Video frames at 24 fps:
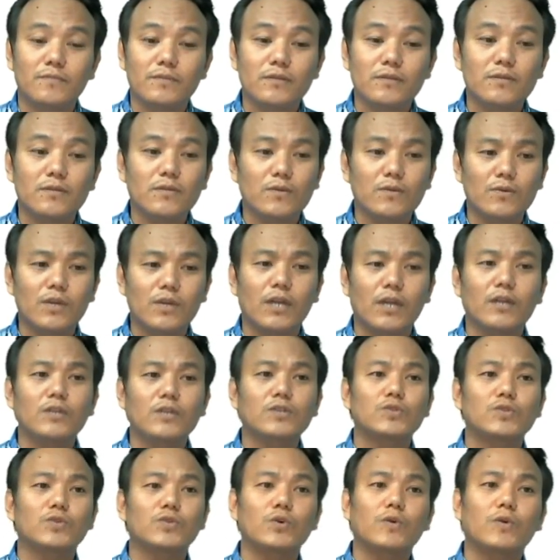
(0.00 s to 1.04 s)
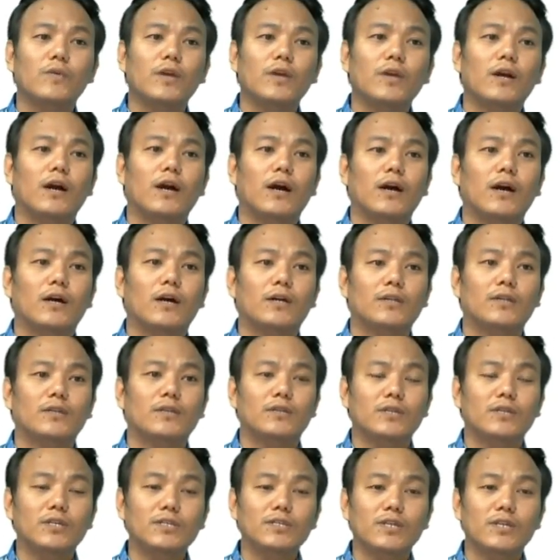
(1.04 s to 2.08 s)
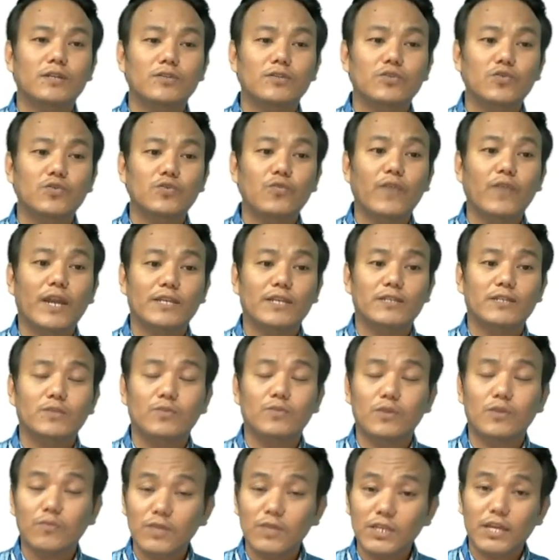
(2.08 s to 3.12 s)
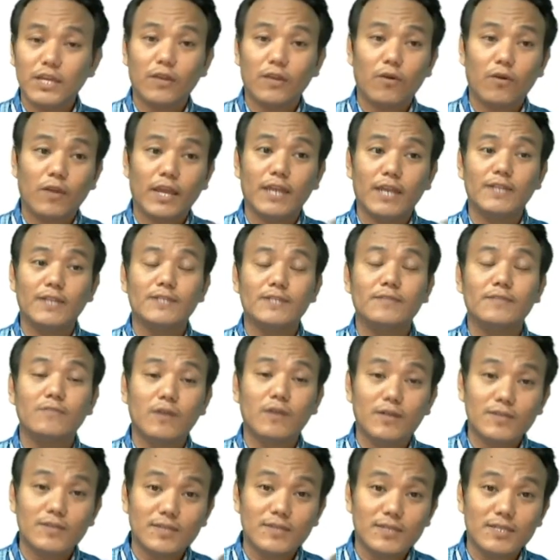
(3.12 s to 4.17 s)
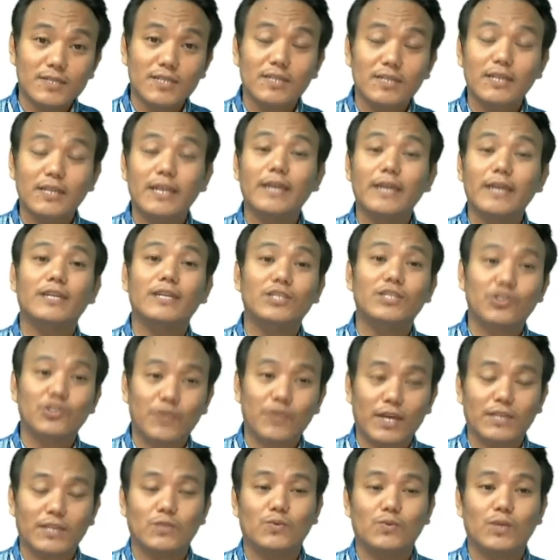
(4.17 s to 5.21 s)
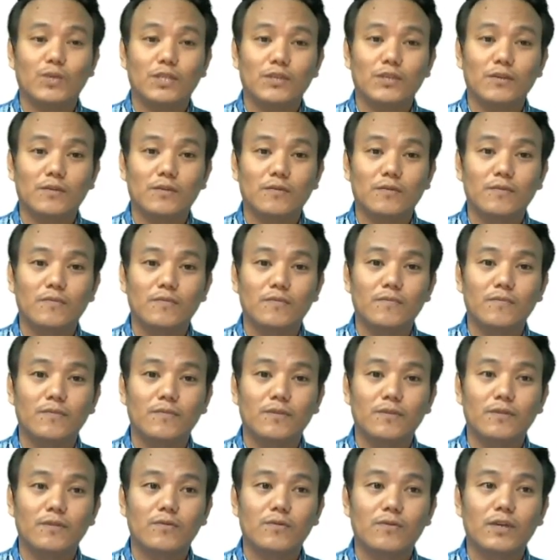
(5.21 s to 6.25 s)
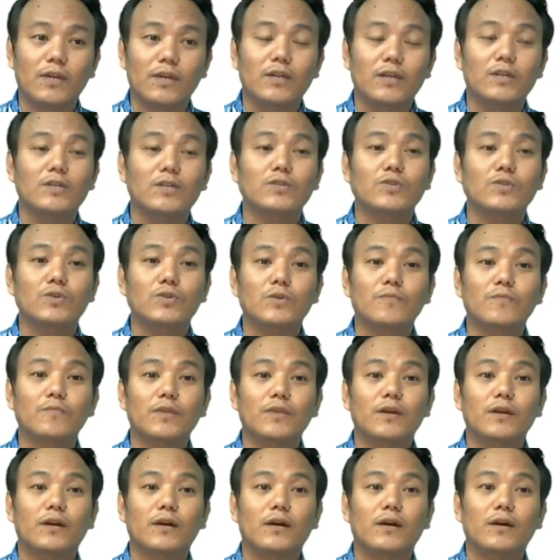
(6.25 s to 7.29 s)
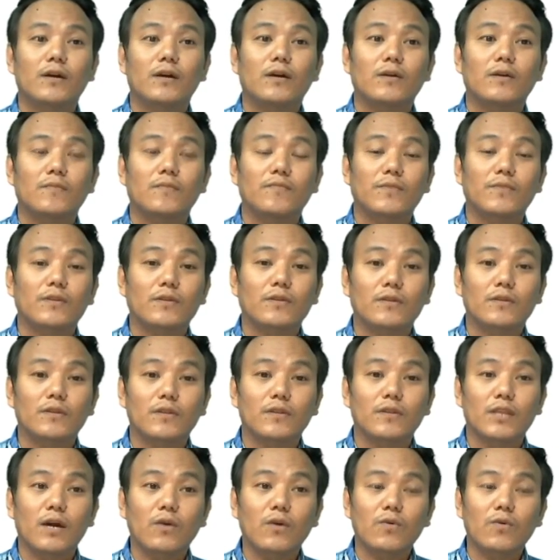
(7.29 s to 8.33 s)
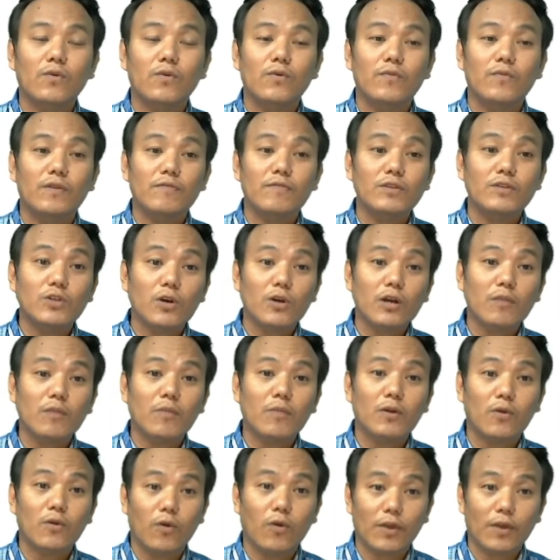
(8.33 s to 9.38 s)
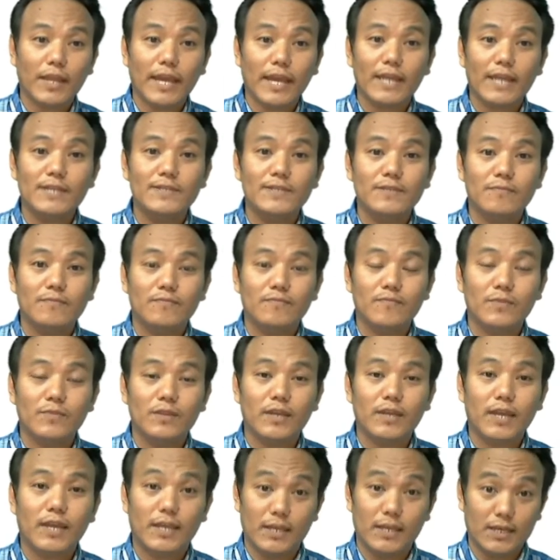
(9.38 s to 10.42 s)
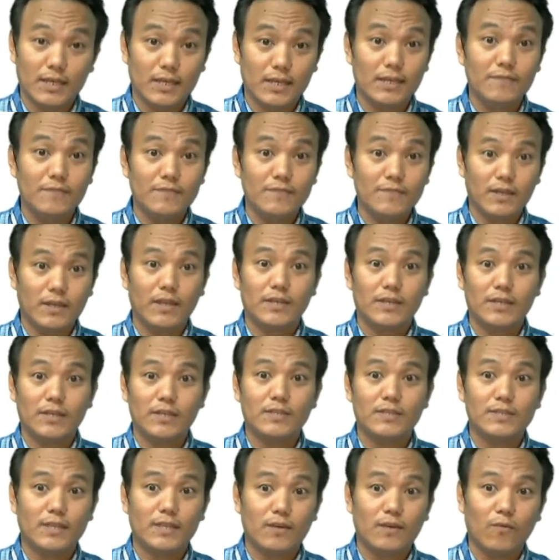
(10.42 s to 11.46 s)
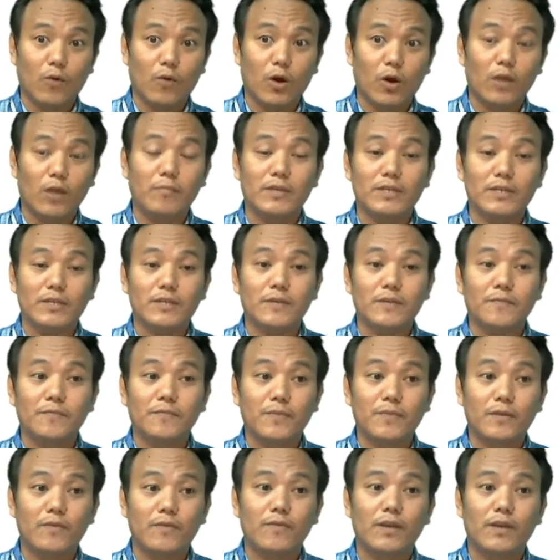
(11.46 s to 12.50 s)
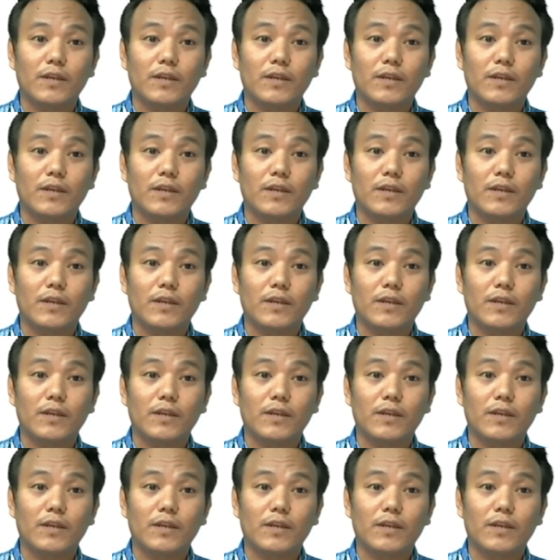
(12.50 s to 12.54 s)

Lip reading: Okay, so these are the two factors with which an organism consistently interacts with. Okay, so now when we talk about organism and it lives and its environment, right,